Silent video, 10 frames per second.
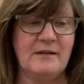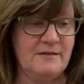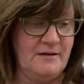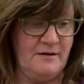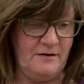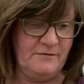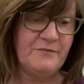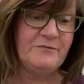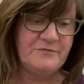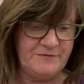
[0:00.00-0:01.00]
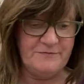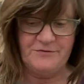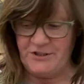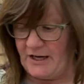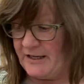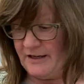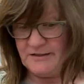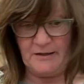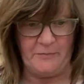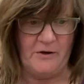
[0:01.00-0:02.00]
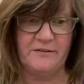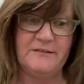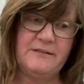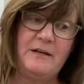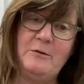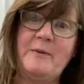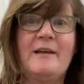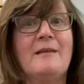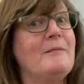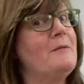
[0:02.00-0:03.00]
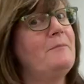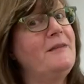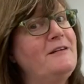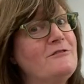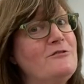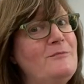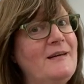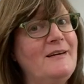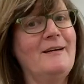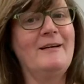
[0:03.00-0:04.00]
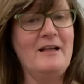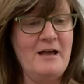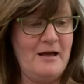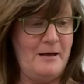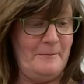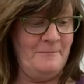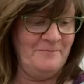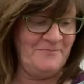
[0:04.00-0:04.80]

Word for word: they're gigantic boxes. I would pick them up, but they're too big. Um,